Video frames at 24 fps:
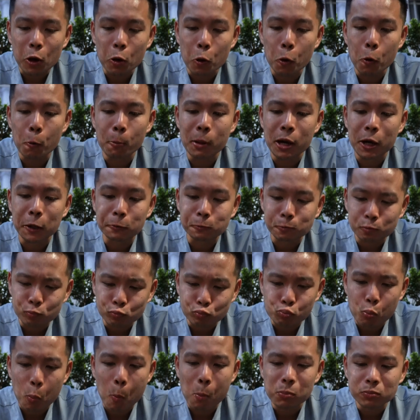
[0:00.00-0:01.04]
Oh man,
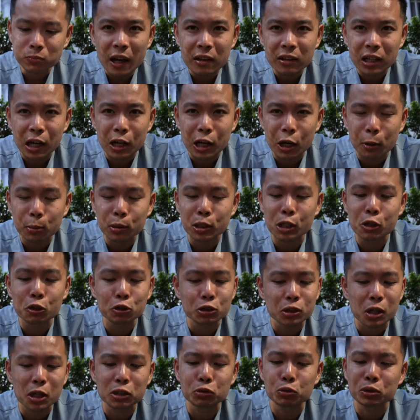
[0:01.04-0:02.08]
that habanero
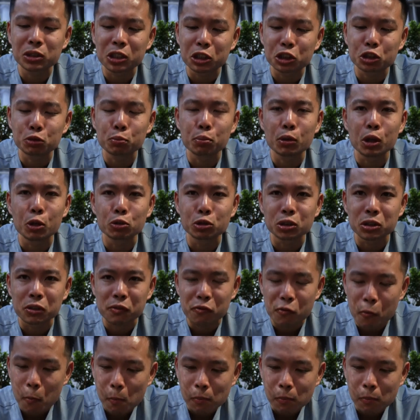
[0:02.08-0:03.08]
sauce was explosive.